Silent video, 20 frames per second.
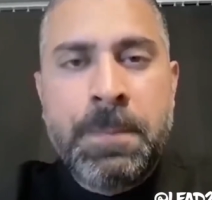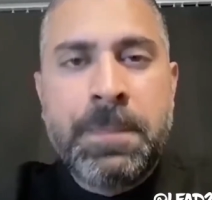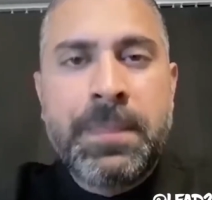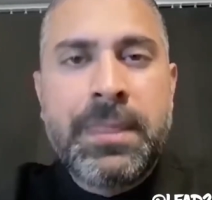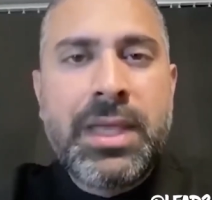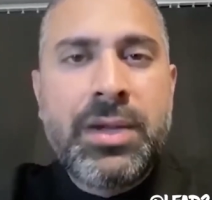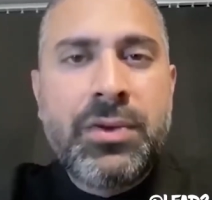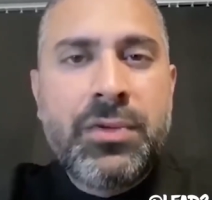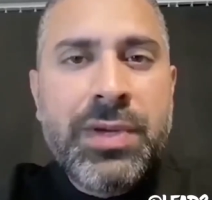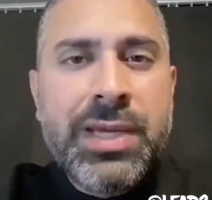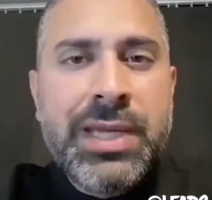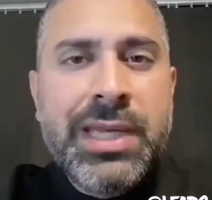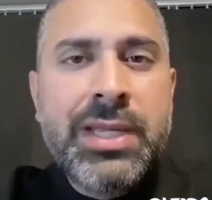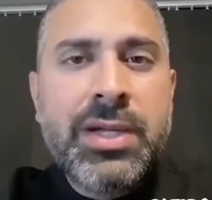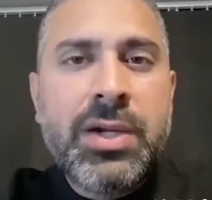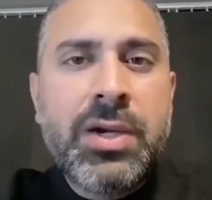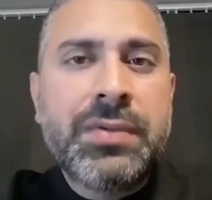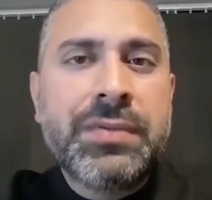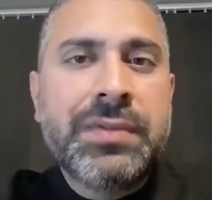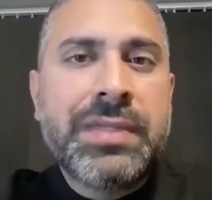The
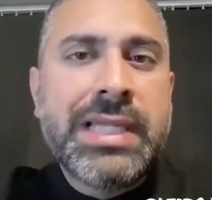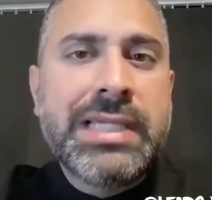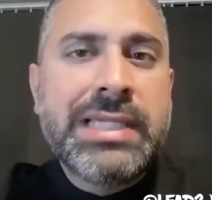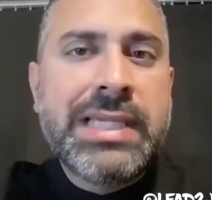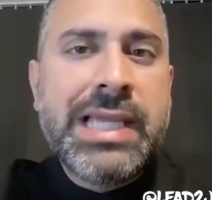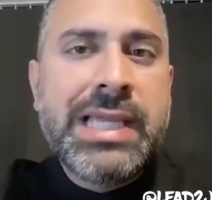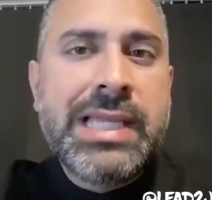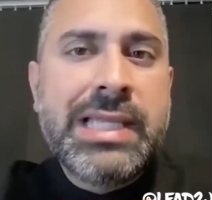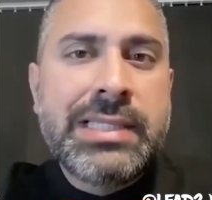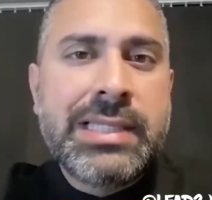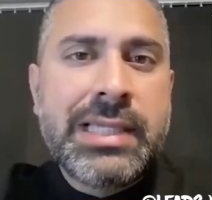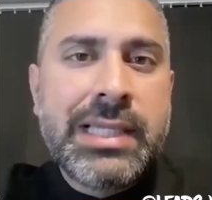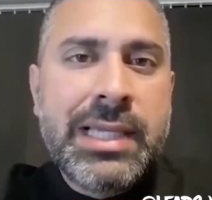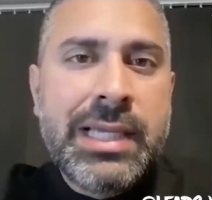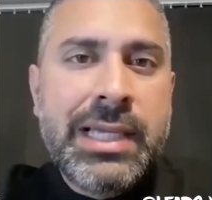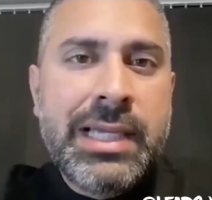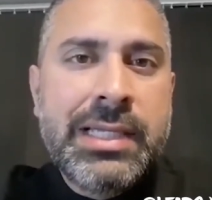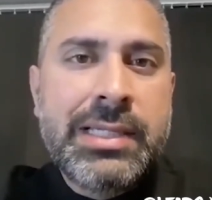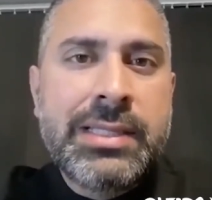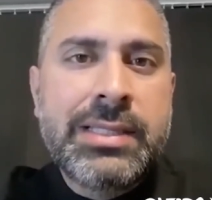reading of their daily
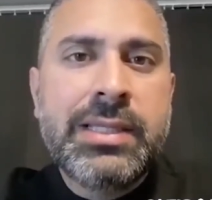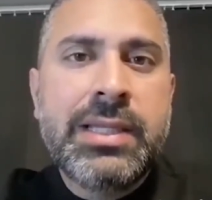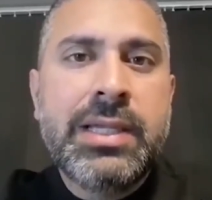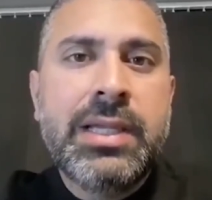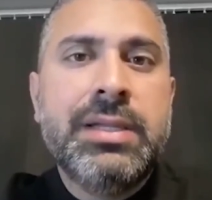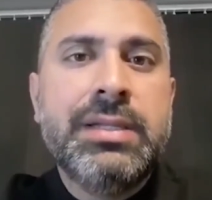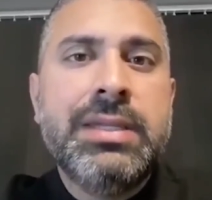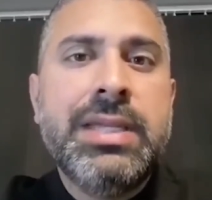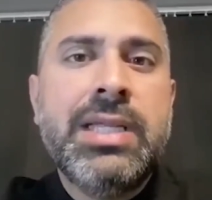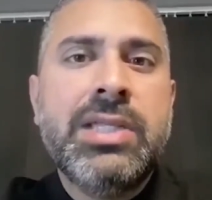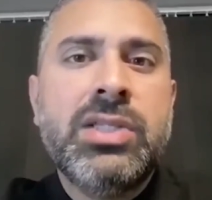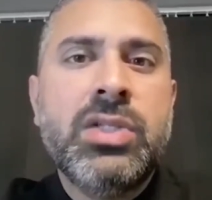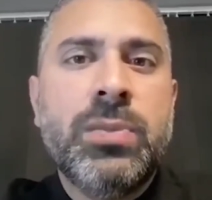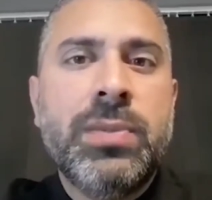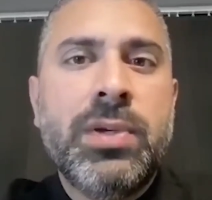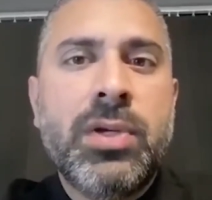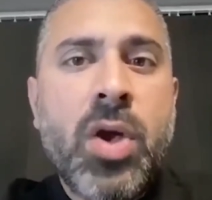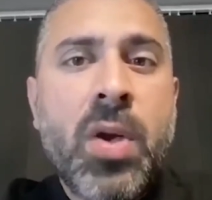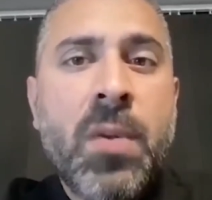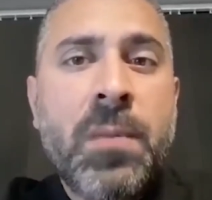salahs needs to
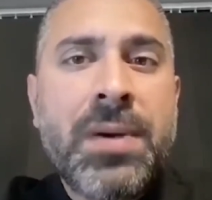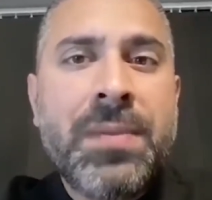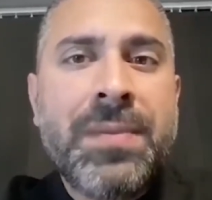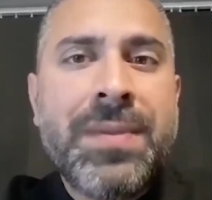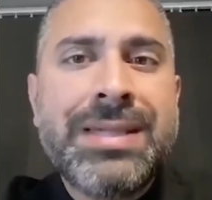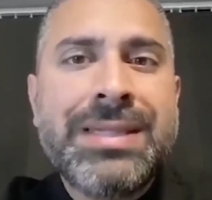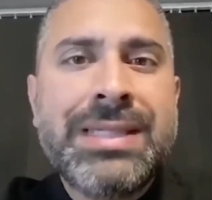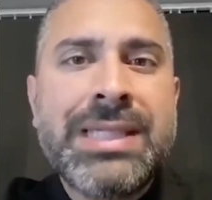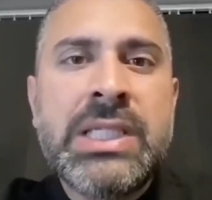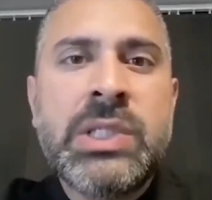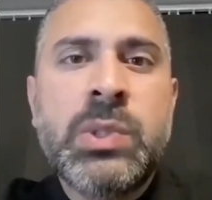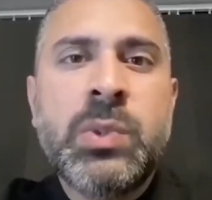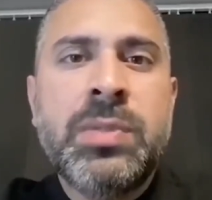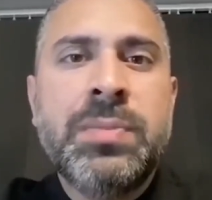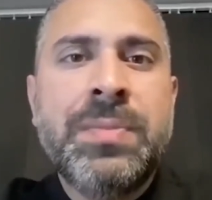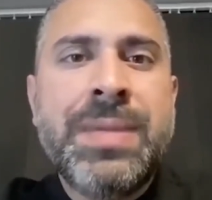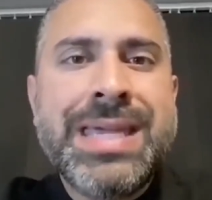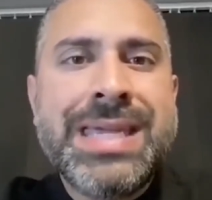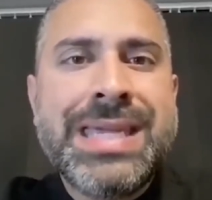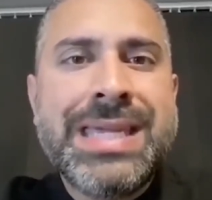be complemented with
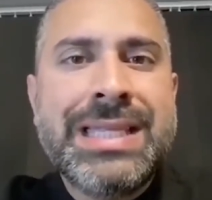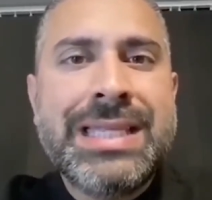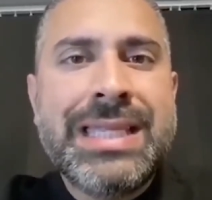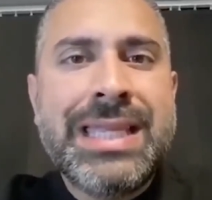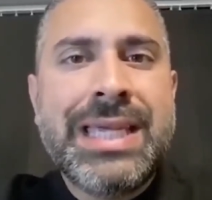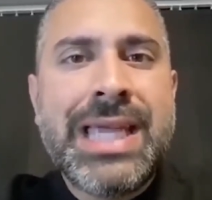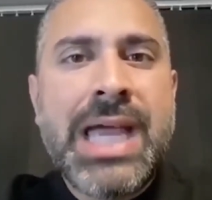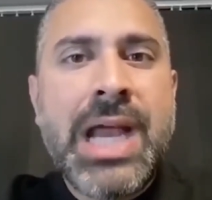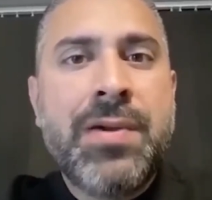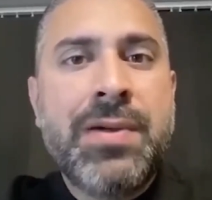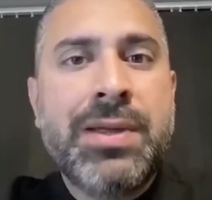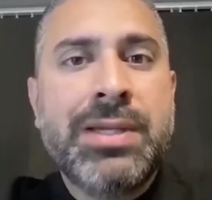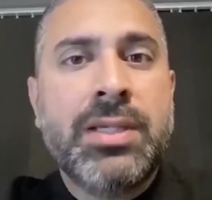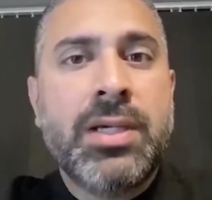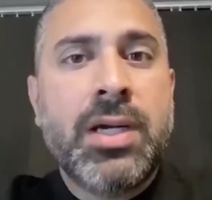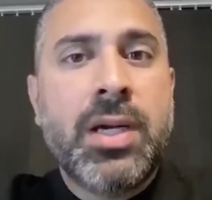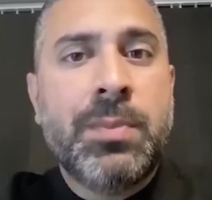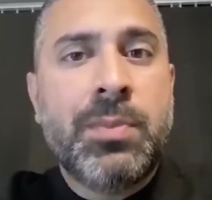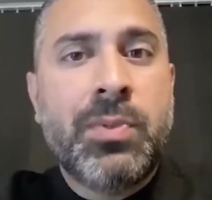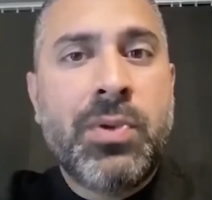making their character
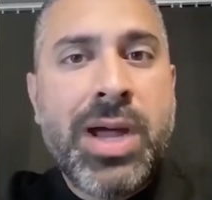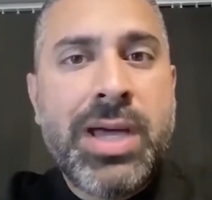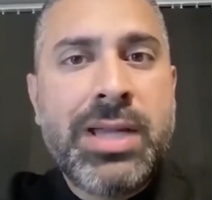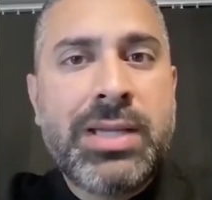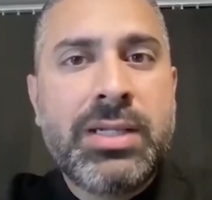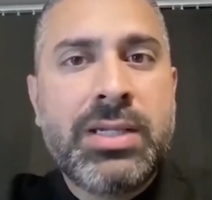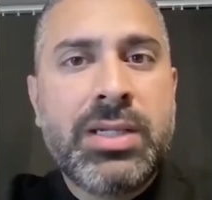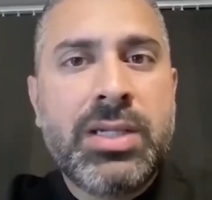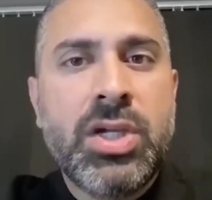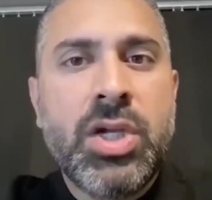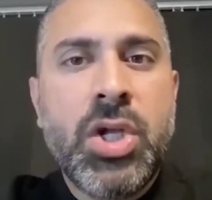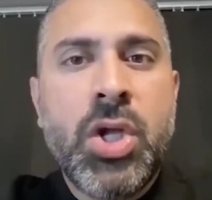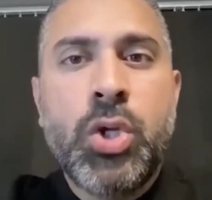upright,